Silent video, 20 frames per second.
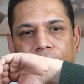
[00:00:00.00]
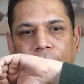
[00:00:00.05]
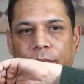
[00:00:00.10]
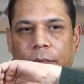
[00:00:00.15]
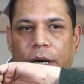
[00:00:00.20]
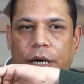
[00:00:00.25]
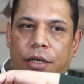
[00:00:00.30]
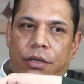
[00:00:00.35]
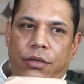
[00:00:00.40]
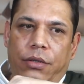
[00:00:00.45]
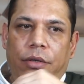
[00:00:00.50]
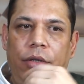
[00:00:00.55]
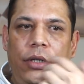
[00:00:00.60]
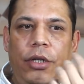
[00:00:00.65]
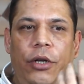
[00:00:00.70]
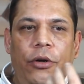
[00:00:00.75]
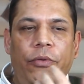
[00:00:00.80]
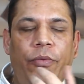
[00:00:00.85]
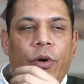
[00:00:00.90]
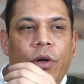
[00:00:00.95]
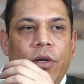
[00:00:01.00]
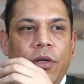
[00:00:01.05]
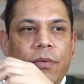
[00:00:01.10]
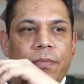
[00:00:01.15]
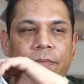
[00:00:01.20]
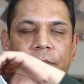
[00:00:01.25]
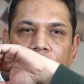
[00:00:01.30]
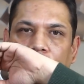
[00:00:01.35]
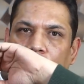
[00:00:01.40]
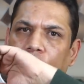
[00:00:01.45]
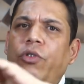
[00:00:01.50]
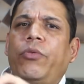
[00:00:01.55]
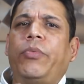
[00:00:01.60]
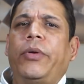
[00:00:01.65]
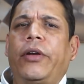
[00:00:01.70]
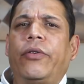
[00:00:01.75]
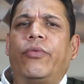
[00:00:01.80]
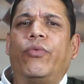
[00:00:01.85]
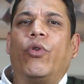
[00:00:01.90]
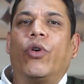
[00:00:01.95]
But you know what? You'll be
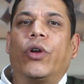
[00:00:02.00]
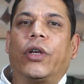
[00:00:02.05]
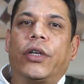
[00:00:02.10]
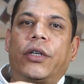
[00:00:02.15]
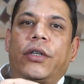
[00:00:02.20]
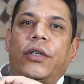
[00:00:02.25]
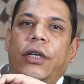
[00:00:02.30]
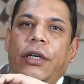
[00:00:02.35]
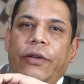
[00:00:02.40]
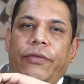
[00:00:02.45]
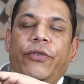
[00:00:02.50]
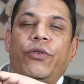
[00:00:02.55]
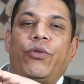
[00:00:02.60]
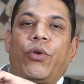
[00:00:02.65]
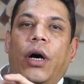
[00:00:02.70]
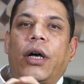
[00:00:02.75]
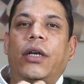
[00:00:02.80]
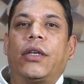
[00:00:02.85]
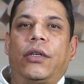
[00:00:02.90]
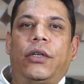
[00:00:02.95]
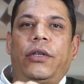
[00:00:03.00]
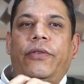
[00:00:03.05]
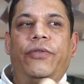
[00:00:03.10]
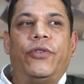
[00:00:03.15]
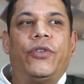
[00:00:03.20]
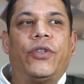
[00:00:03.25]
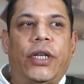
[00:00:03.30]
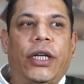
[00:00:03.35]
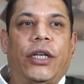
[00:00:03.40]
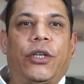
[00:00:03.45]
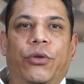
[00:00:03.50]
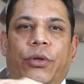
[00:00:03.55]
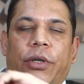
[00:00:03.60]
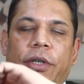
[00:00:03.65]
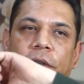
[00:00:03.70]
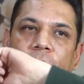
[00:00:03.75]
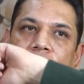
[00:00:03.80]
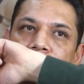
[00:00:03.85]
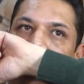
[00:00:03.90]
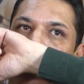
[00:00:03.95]
rewarded if you are if you stick to
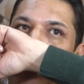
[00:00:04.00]
it.